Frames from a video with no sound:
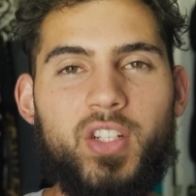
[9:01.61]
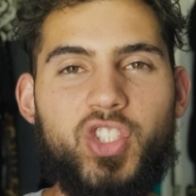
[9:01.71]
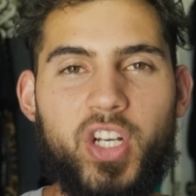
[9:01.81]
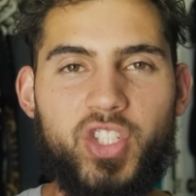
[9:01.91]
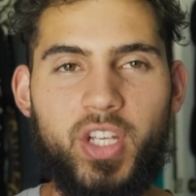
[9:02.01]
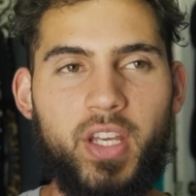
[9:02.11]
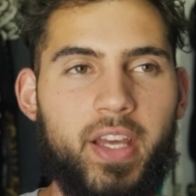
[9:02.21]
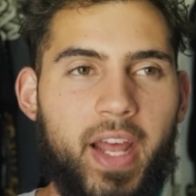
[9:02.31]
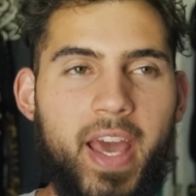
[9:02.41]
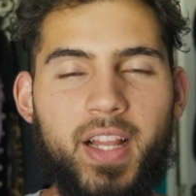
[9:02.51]
judging
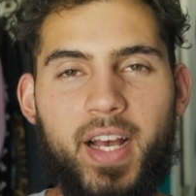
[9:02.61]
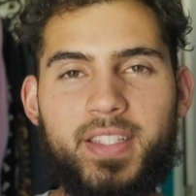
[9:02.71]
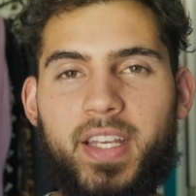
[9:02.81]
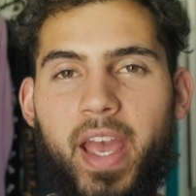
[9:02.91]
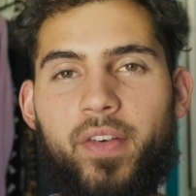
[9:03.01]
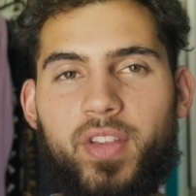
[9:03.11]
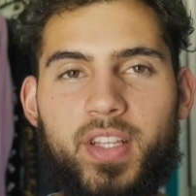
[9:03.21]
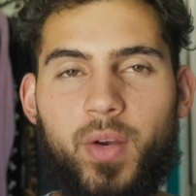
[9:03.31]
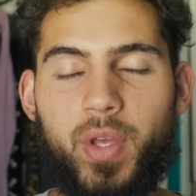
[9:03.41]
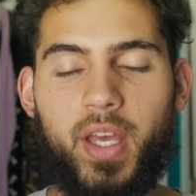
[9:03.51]
and analyzing everything
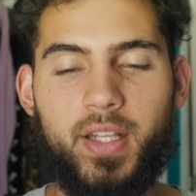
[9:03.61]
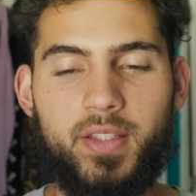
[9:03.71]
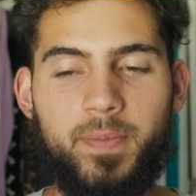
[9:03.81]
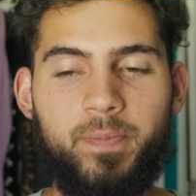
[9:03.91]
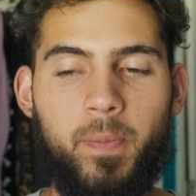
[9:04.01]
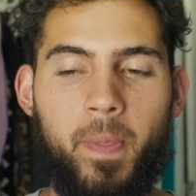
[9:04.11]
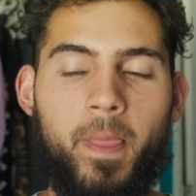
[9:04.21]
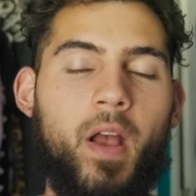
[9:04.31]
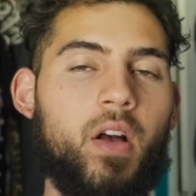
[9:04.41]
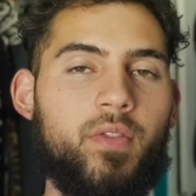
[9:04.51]
that we get.
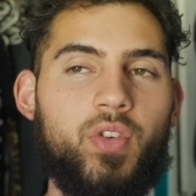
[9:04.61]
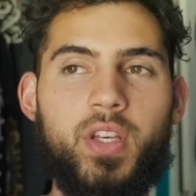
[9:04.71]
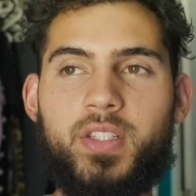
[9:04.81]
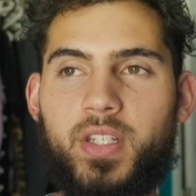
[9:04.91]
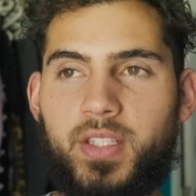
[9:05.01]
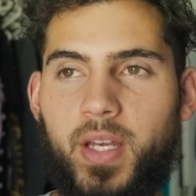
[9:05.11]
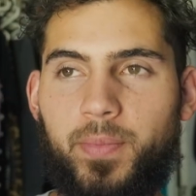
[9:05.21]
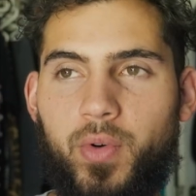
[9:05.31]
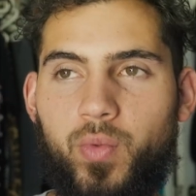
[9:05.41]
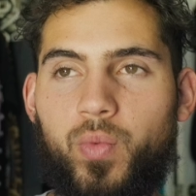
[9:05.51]
I'll give you an easy
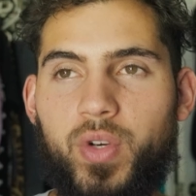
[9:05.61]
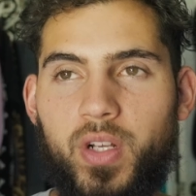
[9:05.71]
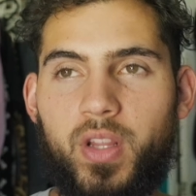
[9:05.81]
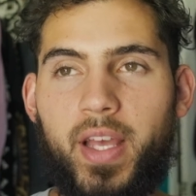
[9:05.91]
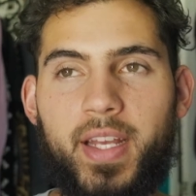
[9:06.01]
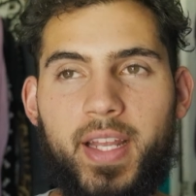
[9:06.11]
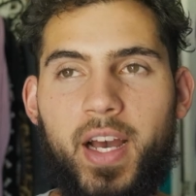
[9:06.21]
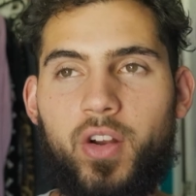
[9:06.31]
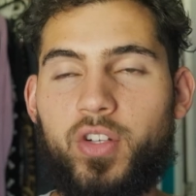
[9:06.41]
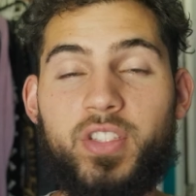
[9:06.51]
example. When we're laying
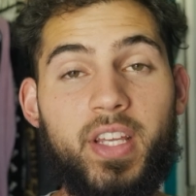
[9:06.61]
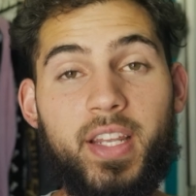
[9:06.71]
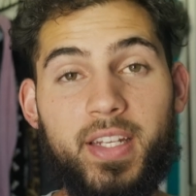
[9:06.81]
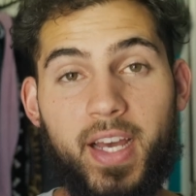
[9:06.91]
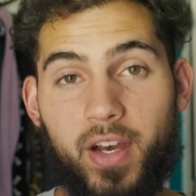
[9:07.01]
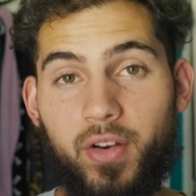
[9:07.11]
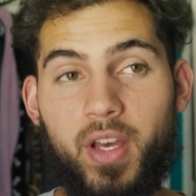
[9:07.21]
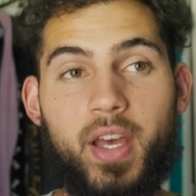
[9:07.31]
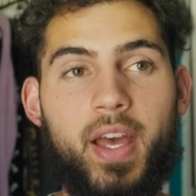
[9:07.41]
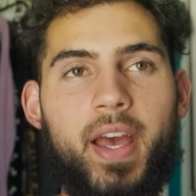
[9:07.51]
down or sitting down
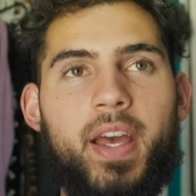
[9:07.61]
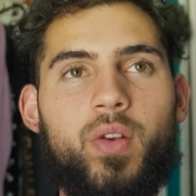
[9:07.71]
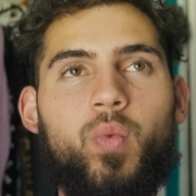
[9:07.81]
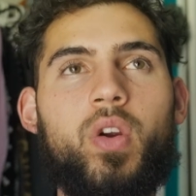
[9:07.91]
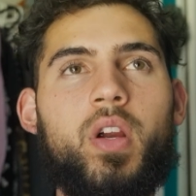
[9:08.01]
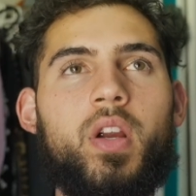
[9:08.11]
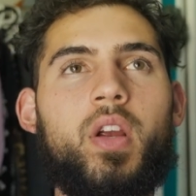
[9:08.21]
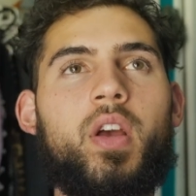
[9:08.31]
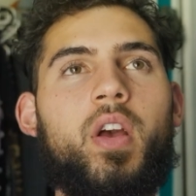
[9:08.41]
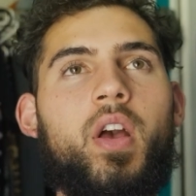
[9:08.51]
and we're
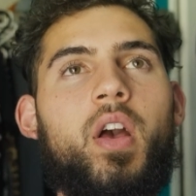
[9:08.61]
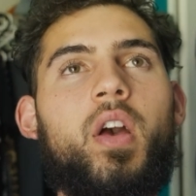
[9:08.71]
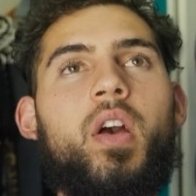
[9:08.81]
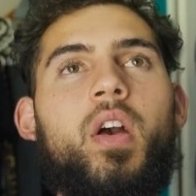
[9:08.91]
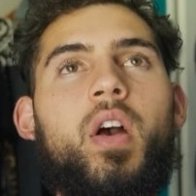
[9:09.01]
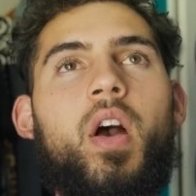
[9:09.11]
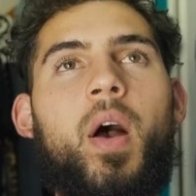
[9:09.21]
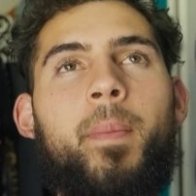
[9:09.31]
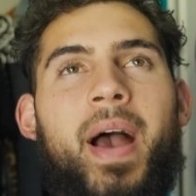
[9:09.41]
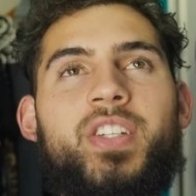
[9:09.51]

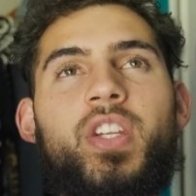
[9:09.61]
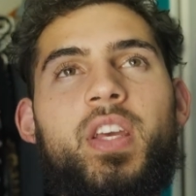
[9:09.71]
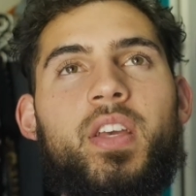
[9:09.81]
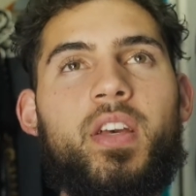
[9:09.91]
imagining